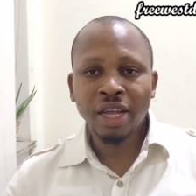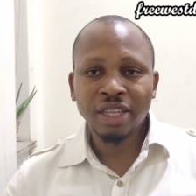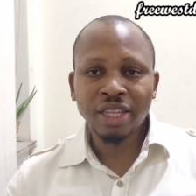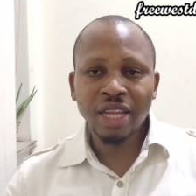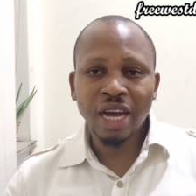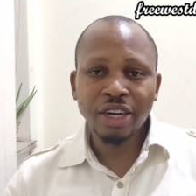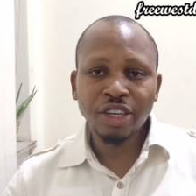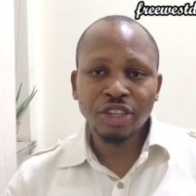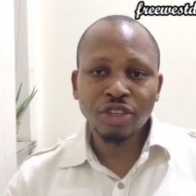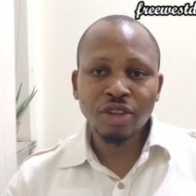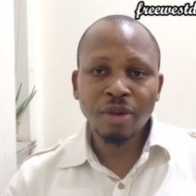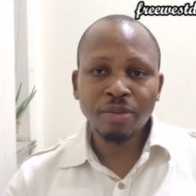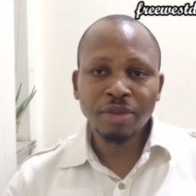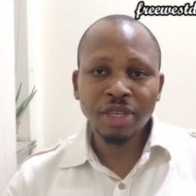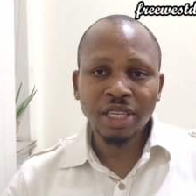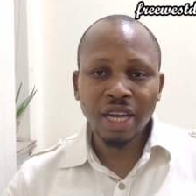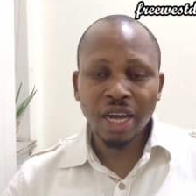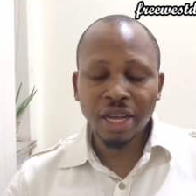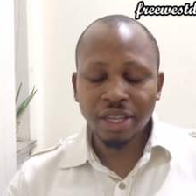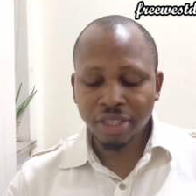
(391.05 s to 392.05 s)
That is
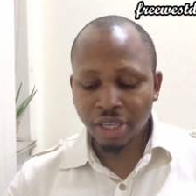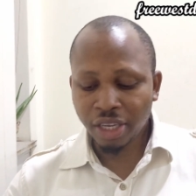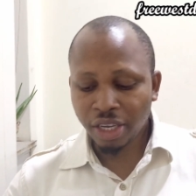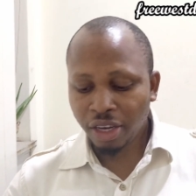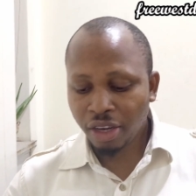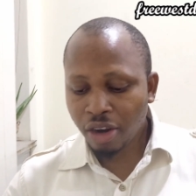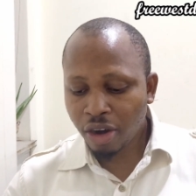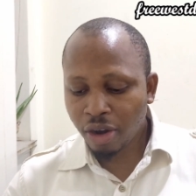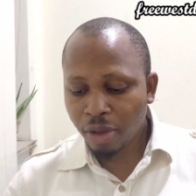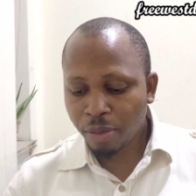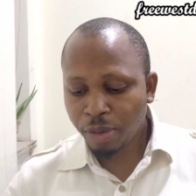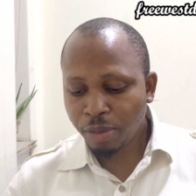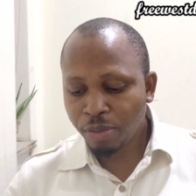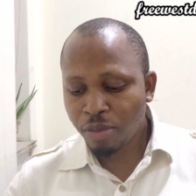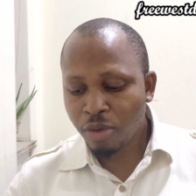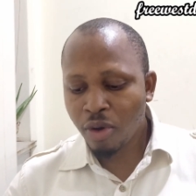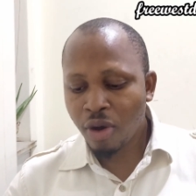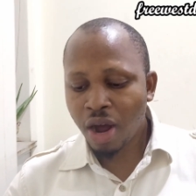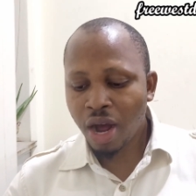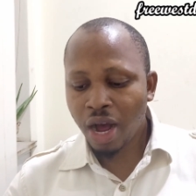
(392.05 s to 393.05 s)
something that a lot of
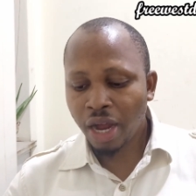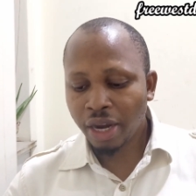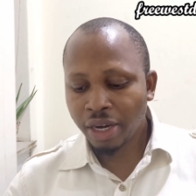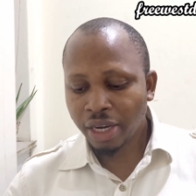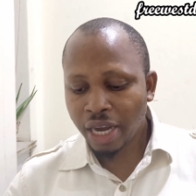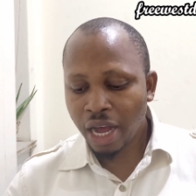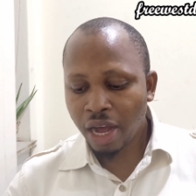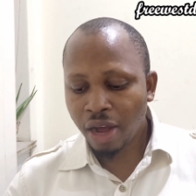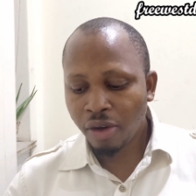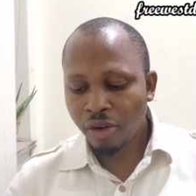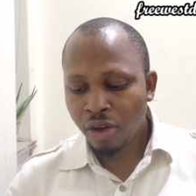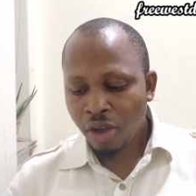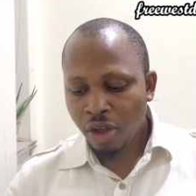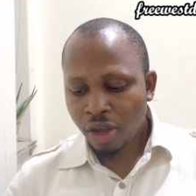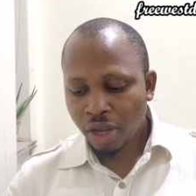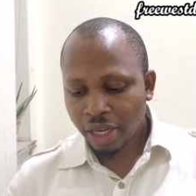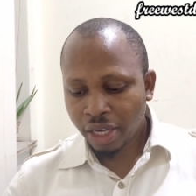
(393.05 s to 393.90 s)
people are now